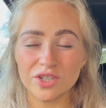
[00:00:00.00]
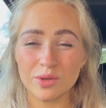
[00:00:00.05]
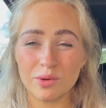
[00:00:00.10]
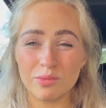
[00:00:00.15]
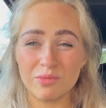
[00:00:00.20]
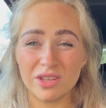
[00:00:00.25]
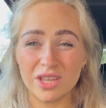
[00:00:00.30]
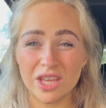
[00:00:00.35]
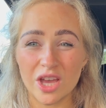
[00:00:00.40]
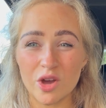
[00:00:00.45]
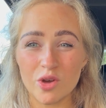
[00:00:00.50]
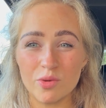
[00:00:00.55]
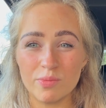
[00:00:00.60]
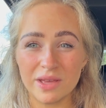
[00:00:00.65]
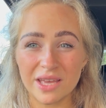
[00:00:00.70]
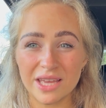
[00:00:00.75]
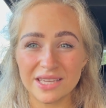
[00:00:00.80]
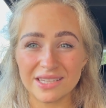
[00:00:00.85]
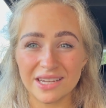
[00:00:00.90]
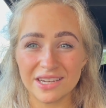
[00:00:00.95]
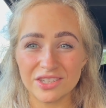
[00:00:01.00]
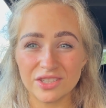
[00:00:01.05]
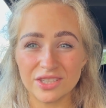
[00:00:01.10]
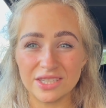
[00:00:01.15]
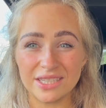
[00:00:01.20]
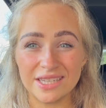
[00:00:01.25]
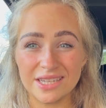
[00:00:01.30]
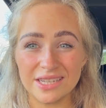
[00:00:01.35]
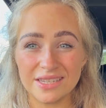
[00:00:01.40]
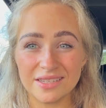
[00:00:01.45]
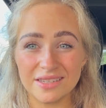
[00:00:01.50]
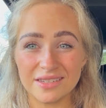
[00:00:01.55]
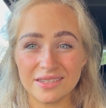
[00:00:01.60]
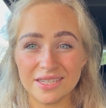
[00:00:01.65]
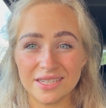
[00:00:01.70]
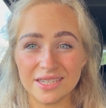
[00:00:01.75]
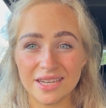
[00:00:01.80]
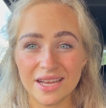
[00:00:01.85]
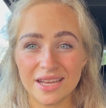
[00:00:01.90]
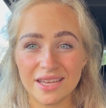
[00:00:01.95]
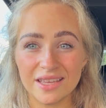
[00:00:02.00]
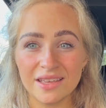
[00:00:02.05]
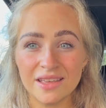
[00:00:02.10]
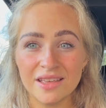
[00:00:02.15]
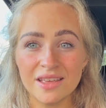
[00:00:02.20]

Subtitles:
so I'm really hoping it's actually decent today,